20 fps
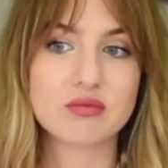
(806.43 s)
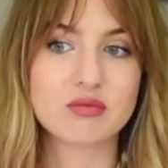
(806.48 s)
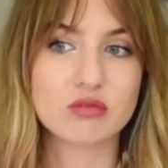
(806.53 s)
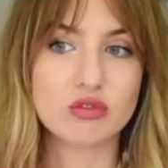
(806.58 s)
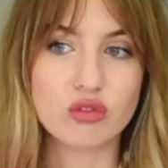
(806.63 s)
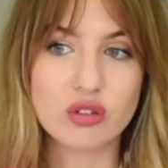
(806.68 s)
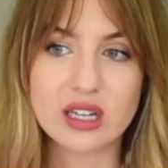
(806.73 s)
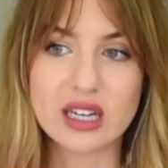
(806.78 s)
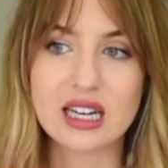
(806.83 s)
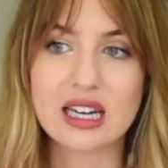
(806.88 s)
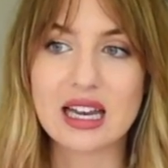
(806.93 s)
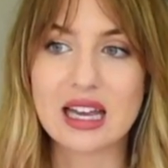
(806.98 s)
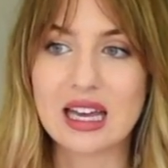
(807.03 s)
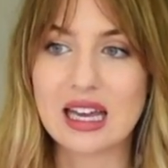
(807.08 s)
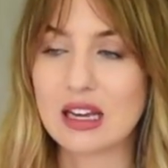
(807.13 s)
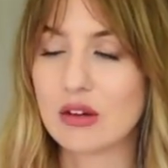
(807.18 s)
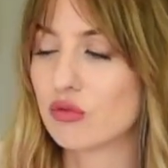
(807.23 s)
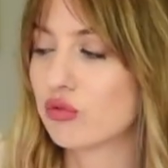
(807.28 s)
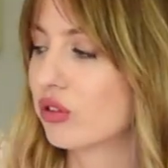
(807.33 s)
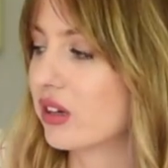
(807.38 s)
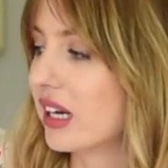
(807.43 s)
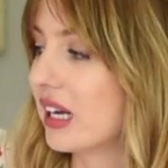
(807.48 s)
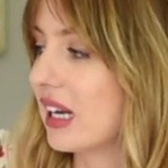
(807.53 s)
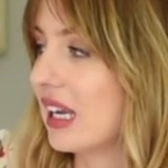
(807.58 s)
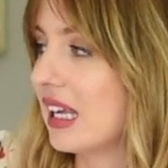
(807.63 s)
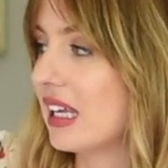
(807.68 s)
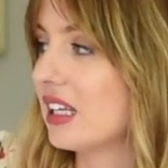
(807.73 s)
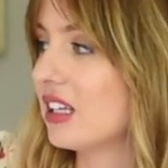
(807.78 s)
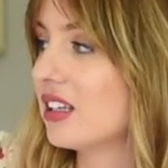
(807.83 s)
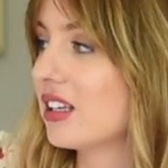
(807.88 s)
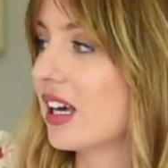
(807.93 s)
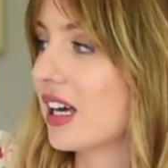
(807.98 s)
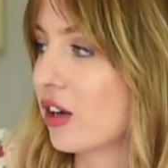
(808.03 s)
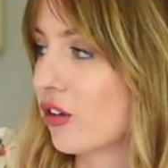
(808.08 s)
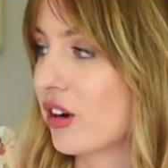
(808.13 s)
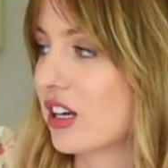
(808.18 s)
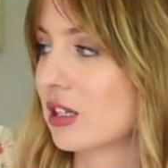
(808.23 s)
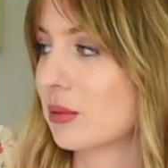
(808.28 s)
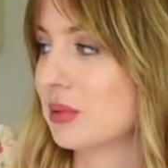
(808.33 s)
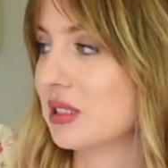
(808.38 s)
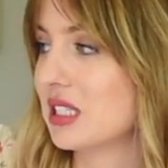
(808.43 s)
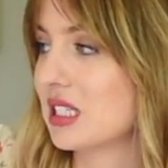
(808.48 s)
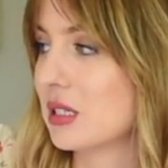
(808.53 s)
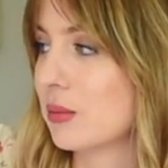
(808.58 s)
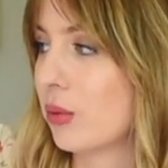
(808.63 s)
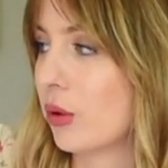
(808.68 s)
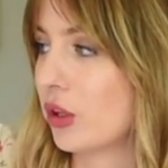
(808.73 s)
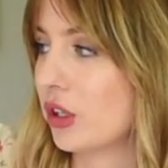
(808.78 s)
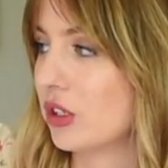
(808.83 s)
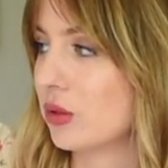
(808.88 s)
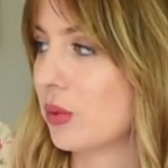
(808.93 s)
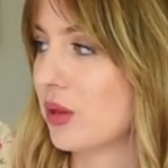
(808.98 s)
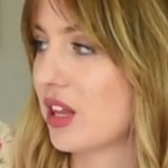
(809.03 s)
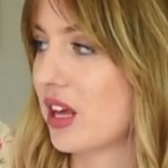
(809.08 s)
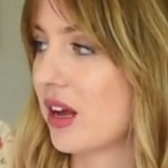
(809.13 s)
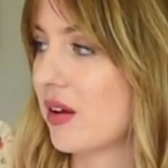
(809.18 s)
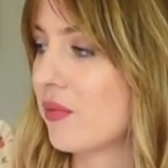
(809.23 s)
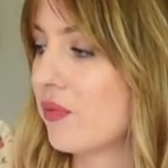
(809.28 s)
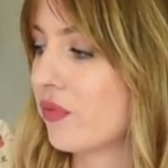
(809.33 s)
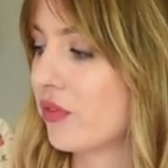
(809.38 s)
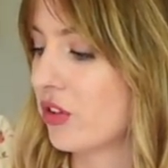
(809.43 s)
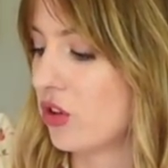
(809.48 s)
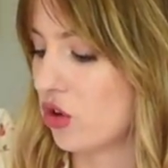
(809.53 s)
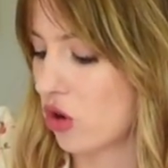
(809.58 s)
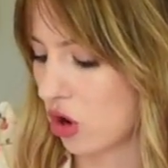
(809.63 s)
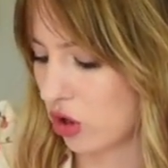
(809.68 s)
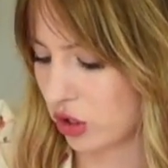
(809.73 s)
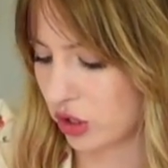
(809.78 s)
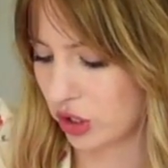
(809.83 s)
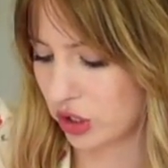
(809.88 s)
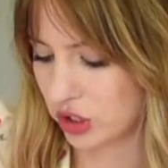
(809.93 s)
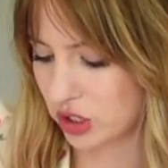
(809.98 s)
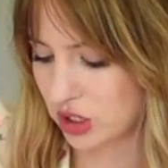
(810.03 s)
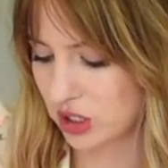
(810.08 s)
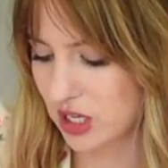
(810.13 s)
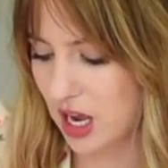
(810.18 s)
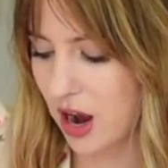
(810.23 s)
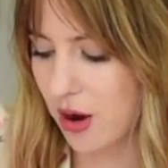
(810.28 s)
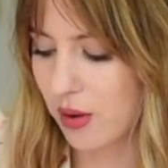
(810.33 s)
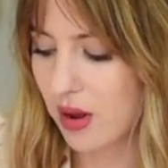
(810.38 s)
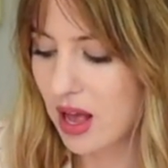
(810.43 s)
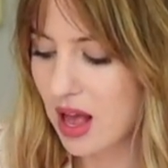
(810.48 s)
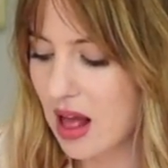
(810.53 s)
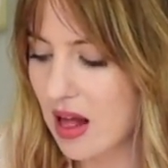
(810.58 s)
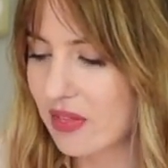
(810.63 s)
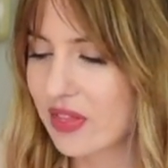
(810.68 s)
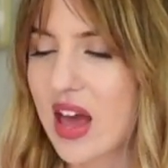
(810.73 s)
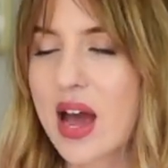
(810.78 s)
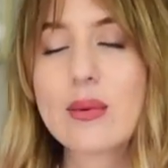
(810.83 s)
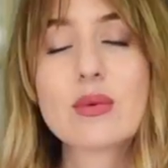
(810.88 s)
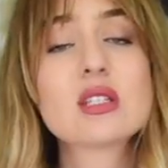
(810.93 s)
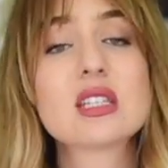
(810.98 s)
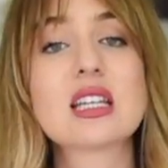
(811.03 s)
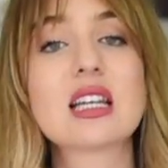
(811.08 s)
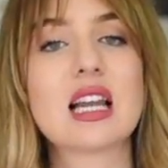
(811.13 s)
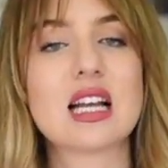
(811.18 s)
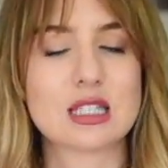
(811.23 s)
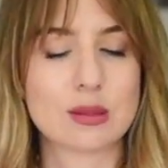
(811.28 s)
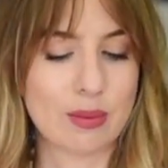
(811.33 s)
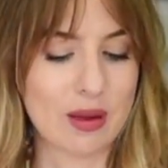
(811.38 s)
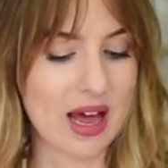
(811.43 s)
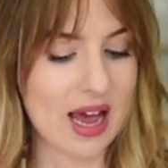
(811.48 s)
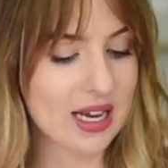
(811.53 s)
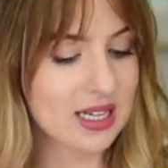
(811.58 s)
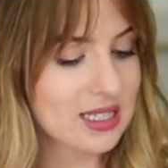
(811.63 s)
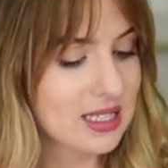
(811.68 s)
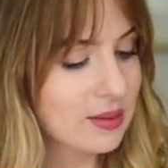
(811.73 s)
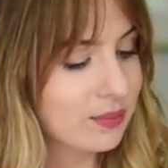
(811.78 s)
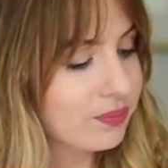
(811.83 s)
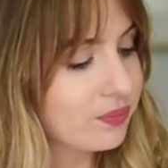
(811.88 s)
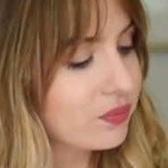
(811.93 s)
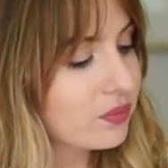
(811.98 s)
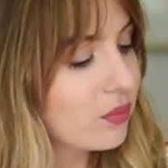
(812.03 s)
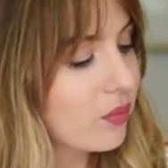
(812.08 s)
Really incredibly disappointed with it. Not good. So that one's in last place.